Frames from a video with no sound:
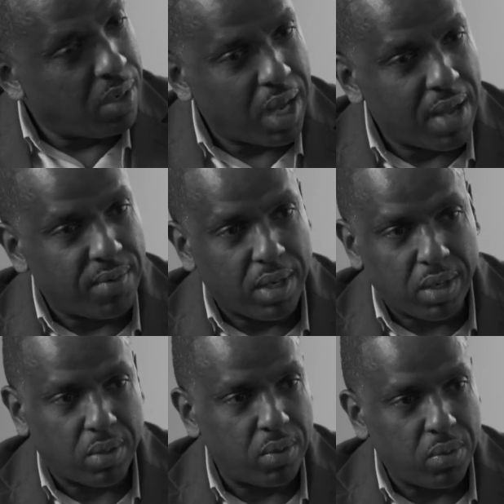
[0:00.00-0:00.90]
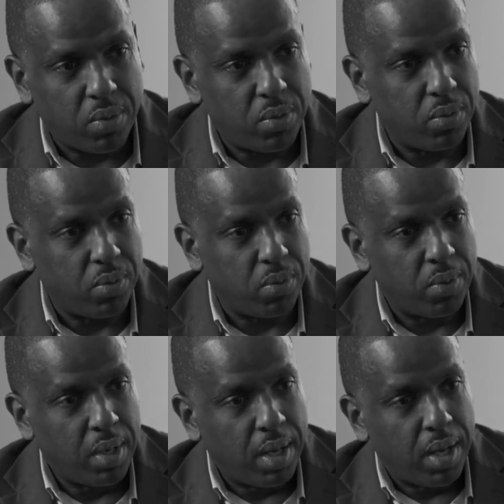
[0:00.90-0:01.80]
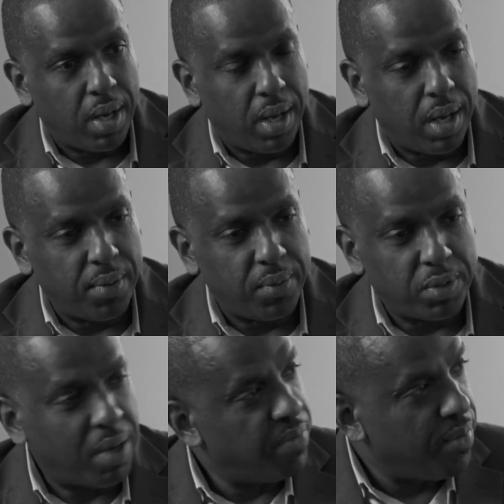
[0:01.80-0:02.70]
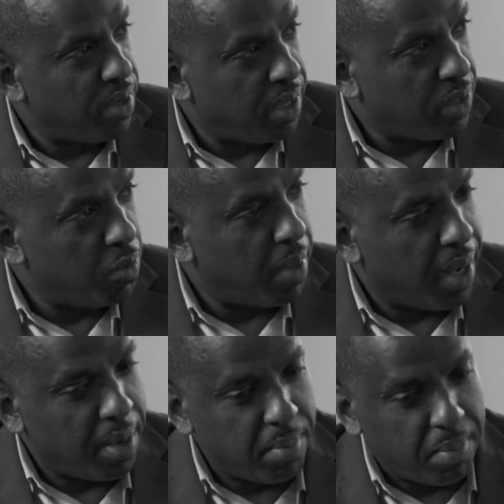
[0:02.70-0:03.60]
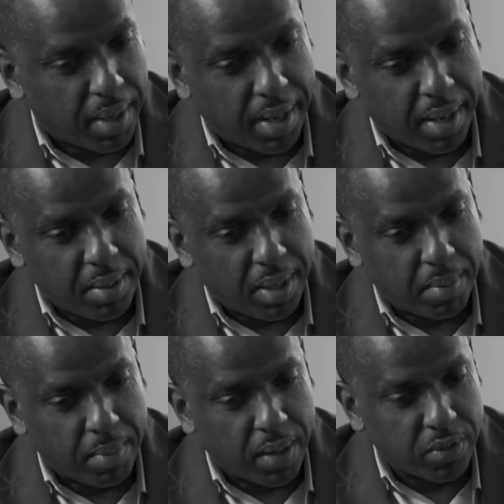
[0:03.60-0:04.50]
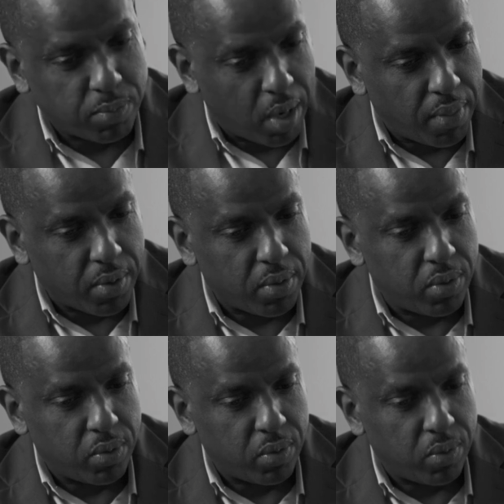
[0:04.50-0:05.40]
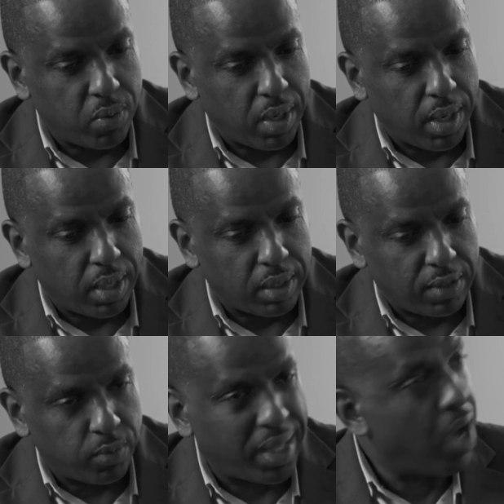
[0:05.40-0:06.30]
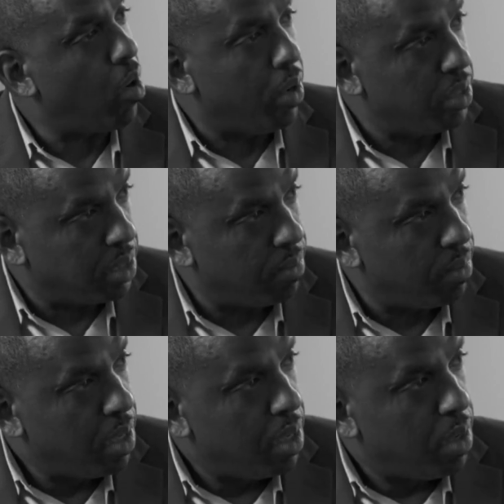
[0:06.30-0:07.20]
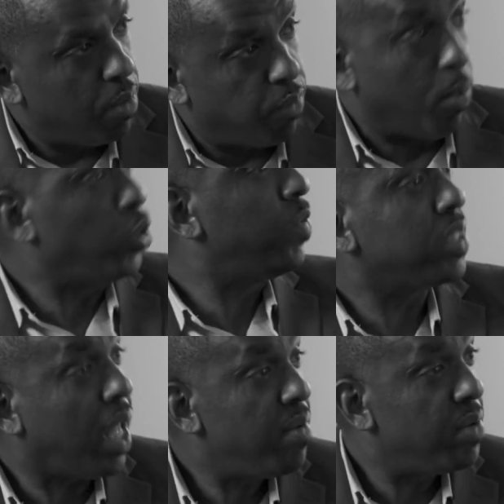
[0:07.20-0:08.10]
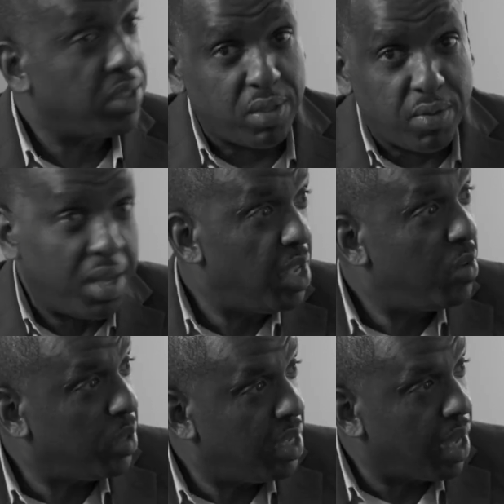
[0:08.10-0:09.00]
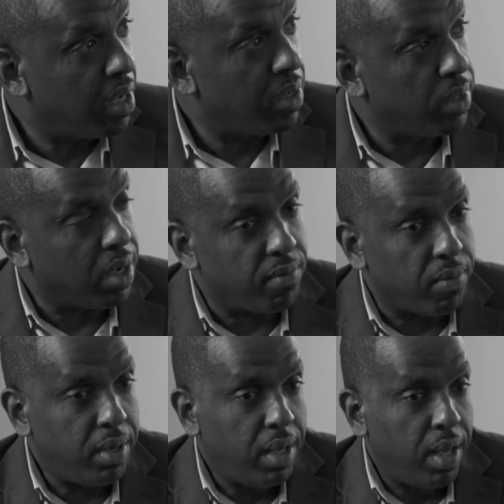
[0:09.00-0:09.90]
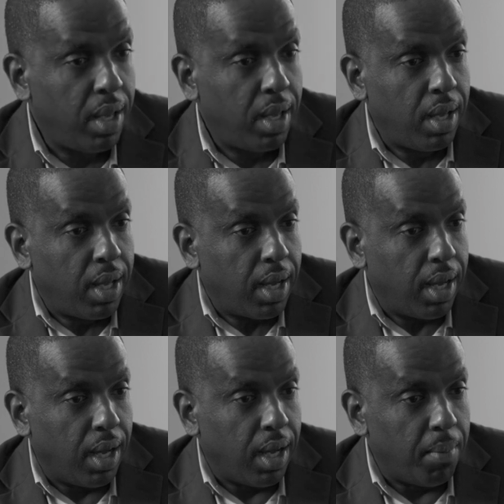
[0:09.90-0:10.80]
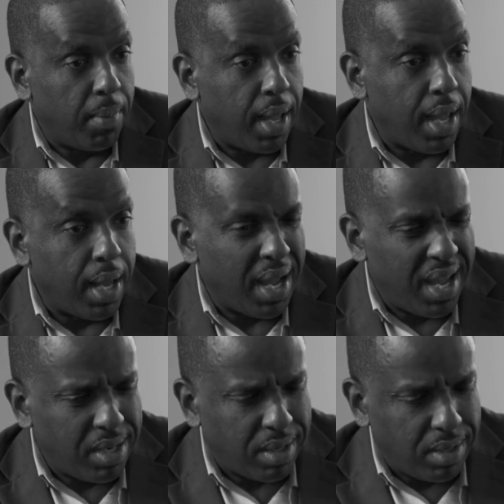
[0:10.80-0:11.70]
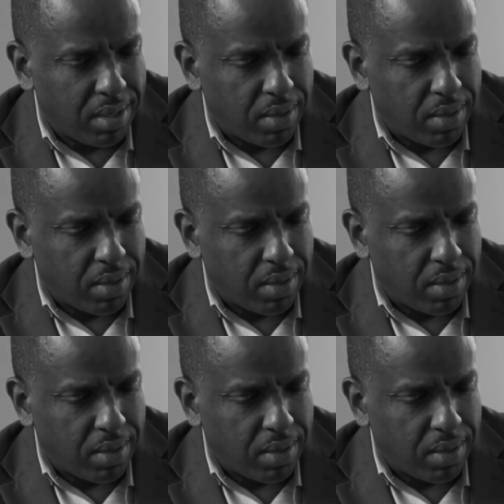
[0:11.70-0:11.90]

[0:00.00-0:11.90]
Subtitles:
I have an uncle who was my favorite uncle, my mother's brother, who lived with alcoholism for most of his life until the end when he got into recovery. And I had,